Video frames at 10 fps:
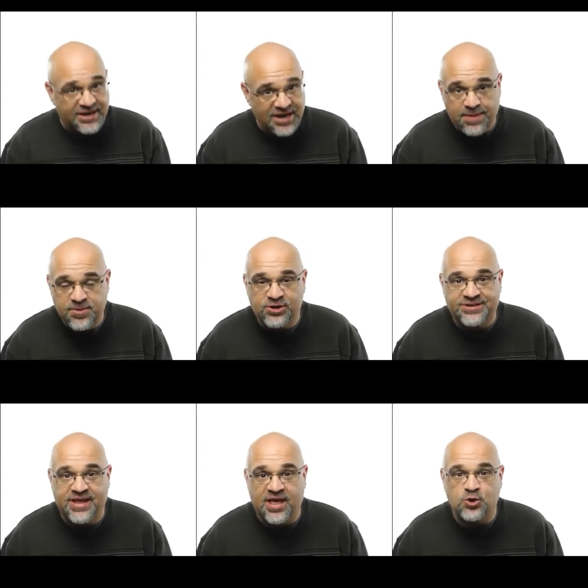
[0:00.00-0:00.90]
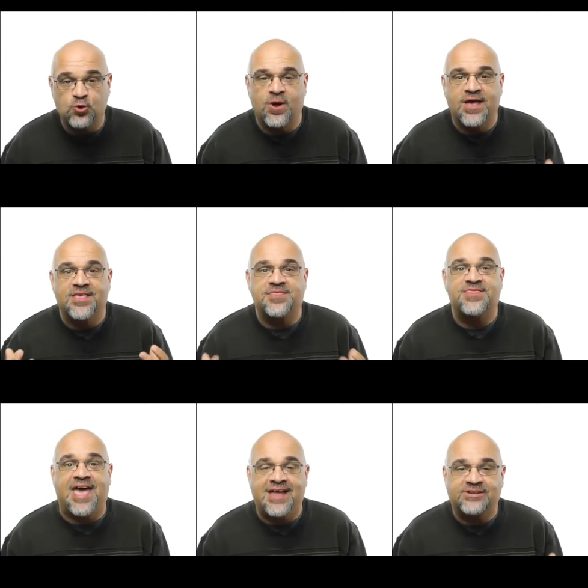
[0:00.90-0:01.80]
And I'm here to tell you
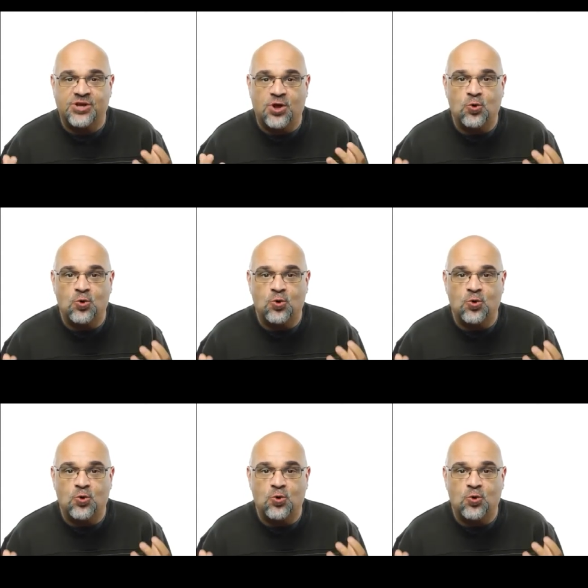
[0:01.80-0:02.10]
that's